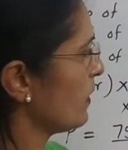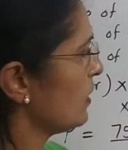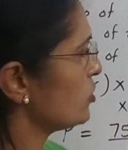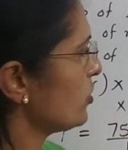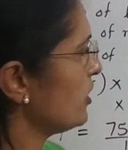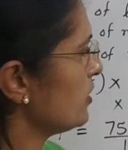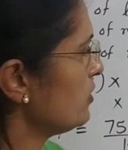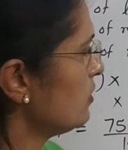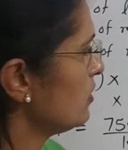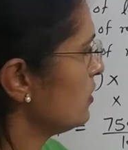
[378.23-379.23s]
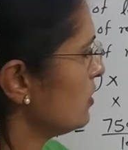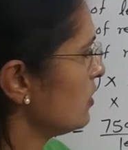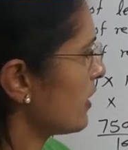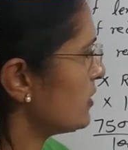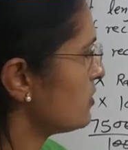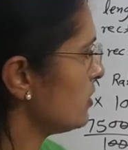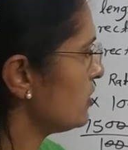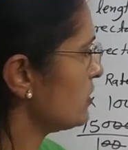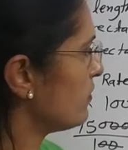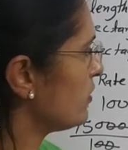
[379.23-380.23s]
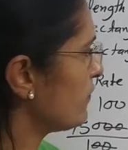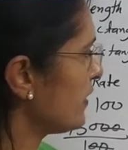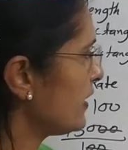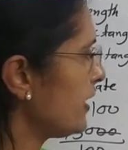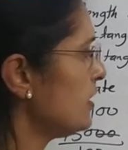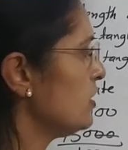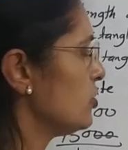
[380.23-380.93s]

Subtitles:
So here cancel this 75, right?